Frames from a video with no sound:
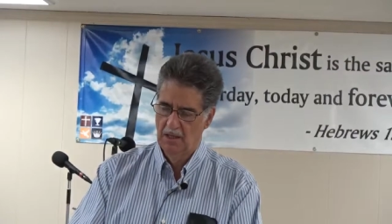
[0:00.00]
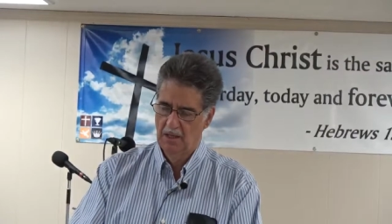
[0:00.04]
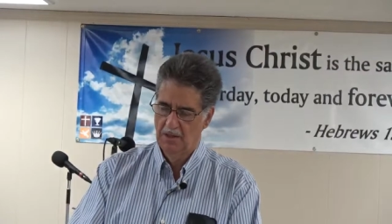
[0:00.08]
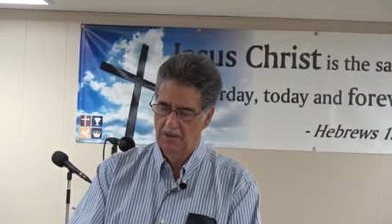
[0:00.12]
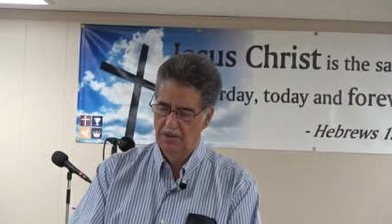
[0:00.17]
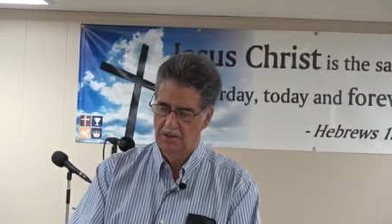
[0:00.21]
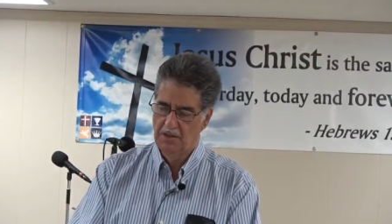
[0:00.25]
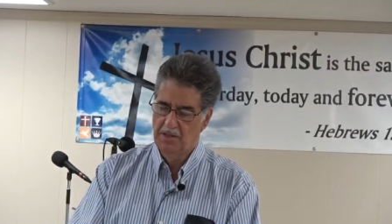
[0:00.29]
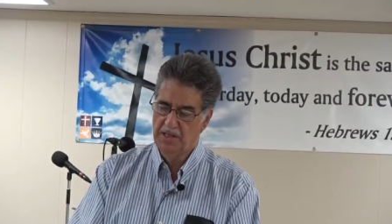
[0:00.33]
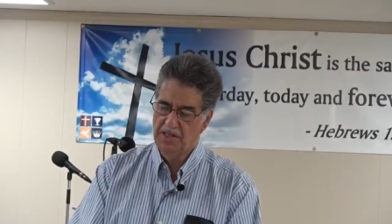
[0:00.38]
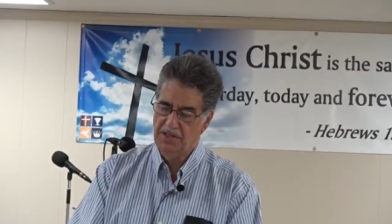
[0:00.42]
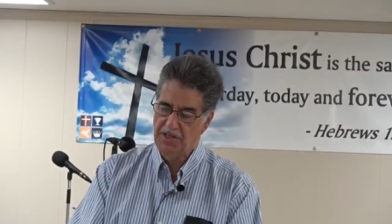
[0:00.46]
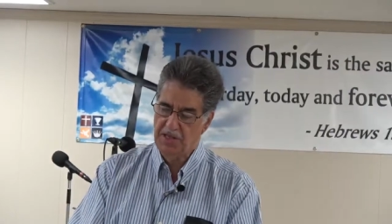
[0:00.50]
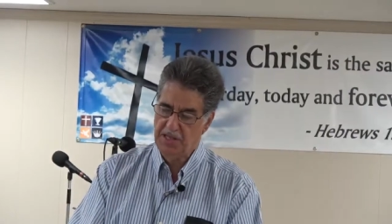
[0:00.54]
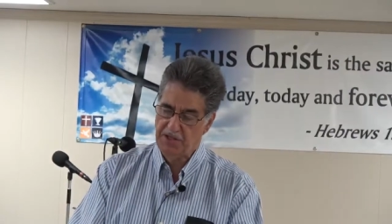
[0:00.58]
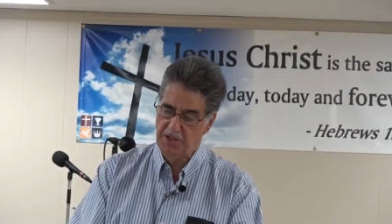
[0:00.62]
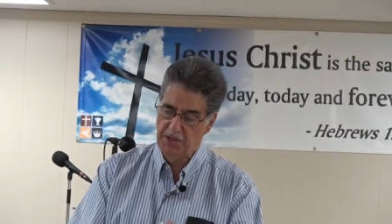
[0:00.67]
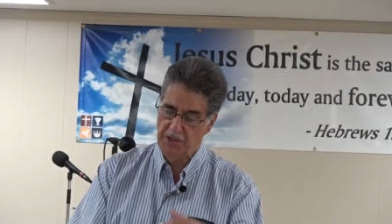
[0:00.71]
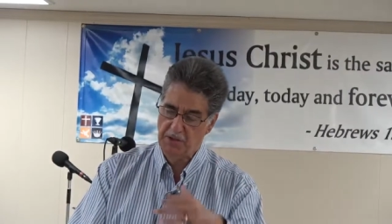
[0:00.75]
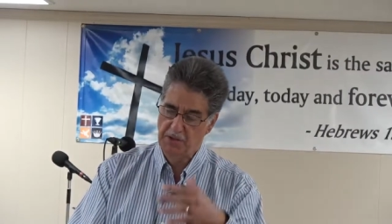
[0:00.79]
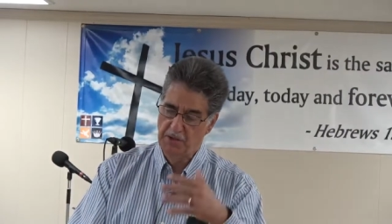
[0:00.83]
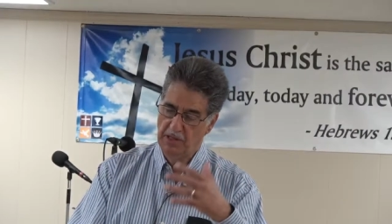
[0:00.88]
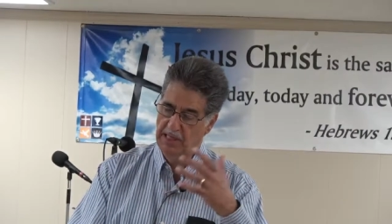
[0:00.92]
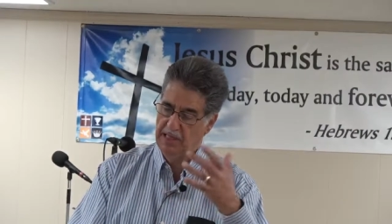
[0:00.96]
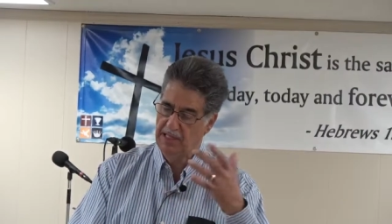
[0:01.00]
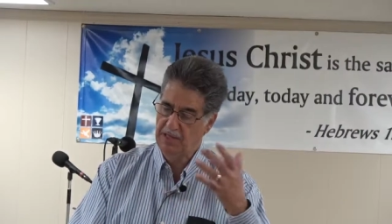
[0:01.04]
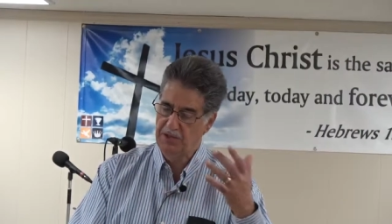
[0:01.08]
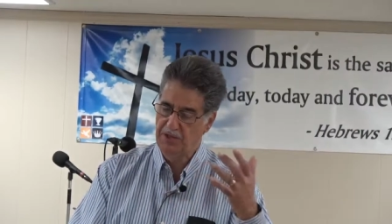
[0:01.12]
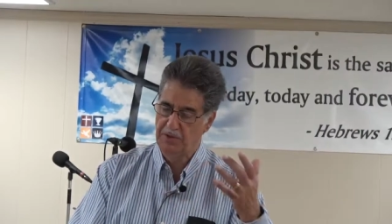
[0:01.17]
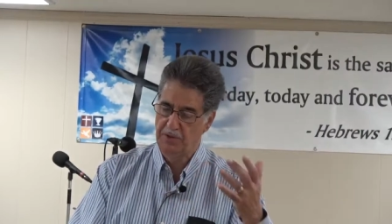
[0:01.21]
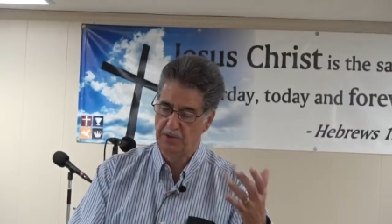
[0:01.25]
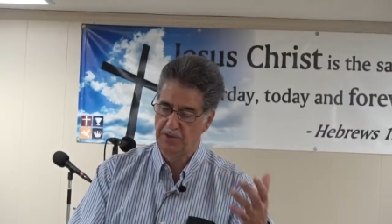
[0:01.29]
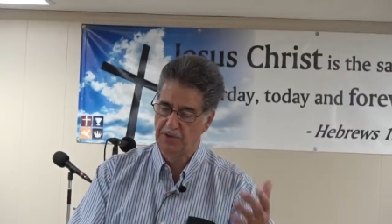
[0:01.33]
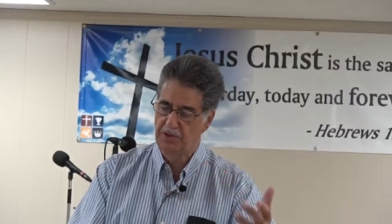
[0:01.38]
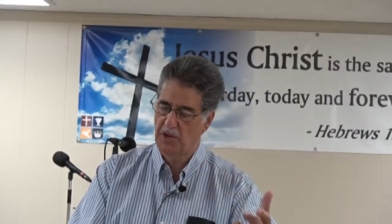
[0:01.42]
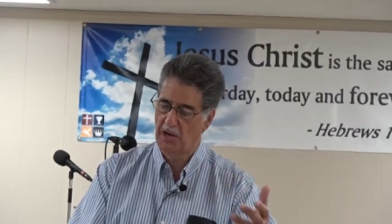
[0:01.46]
So this issue leads
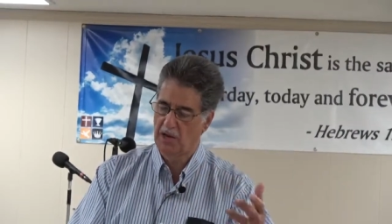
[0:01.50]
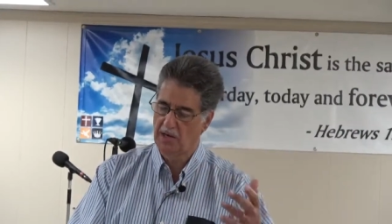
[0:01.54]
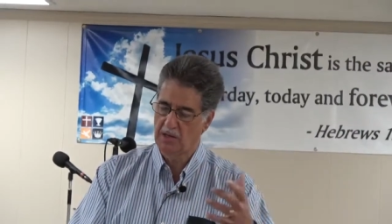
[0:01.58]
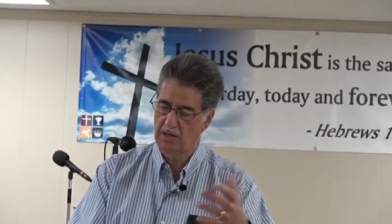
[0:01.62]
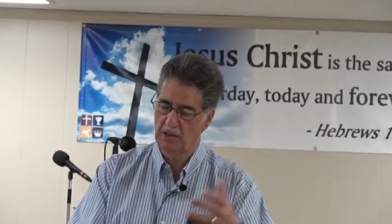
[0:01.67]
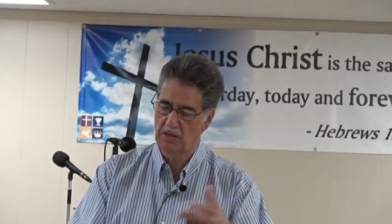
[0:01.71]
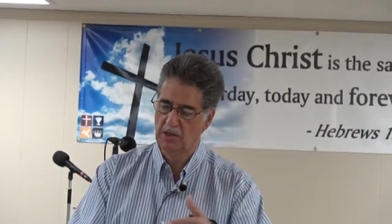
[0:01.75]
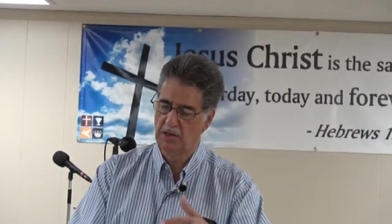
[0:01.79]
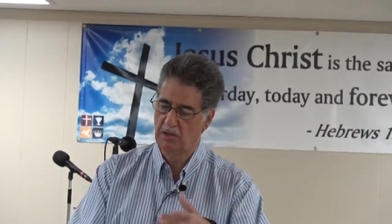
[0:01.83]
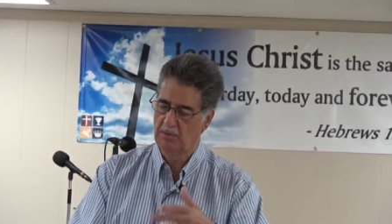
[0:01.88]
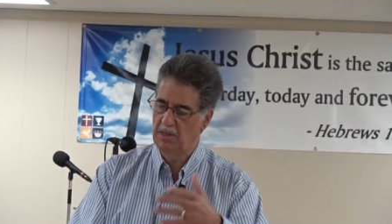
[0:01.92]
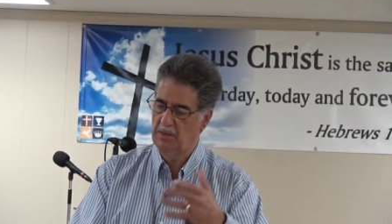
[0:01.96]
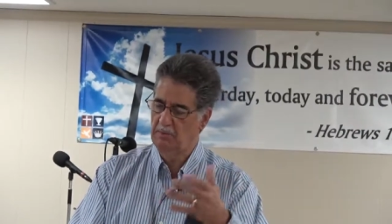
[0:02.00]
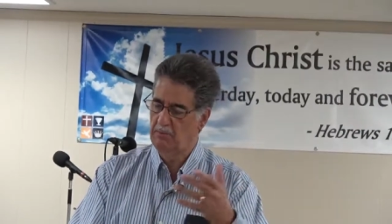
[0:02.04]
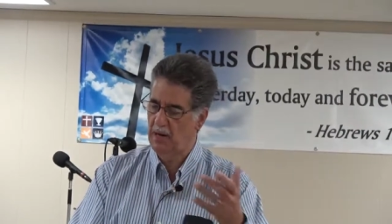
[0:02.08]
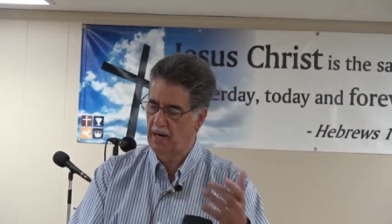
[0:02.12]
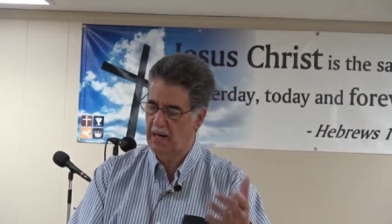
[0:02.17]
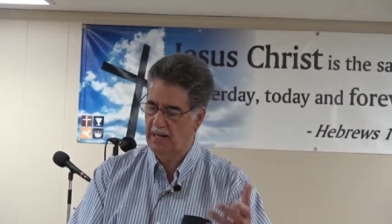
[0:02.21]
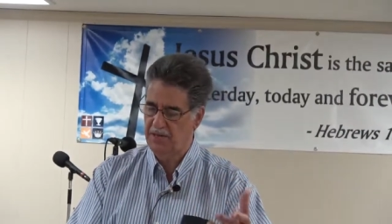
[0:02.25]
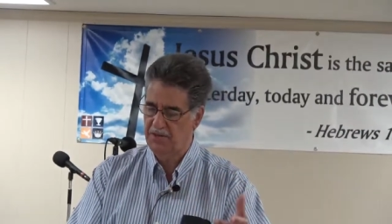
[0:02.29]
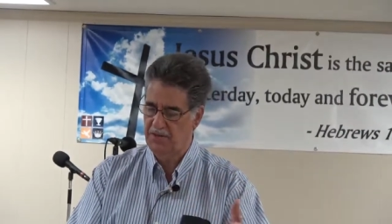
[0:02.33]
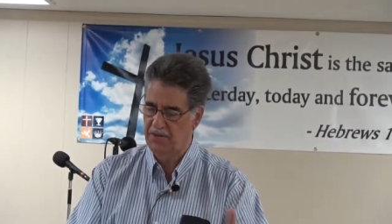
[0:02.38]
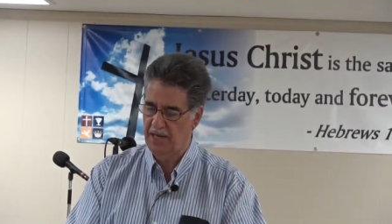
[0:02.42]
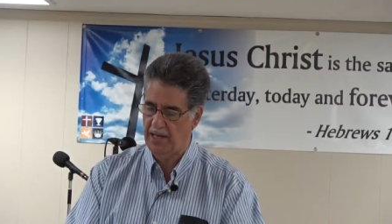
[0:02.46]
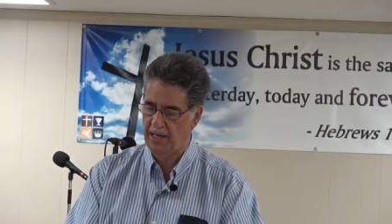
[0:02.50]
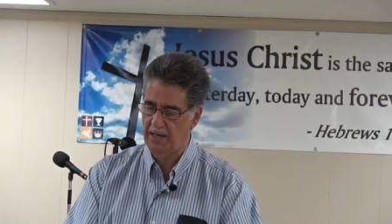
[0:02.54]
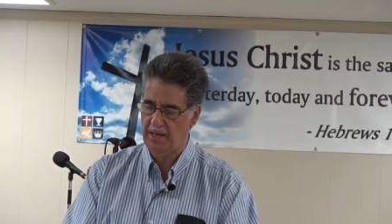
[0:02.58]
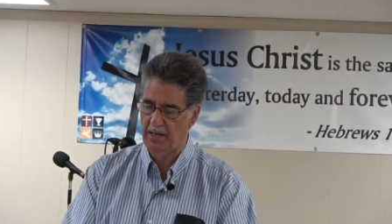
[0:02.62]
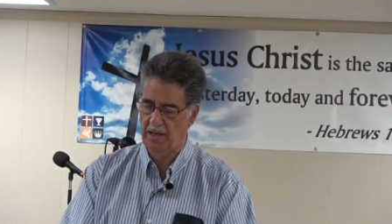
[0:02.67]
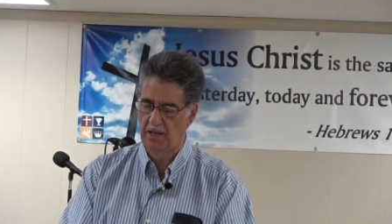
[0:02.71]
to a dark, gloomy mindset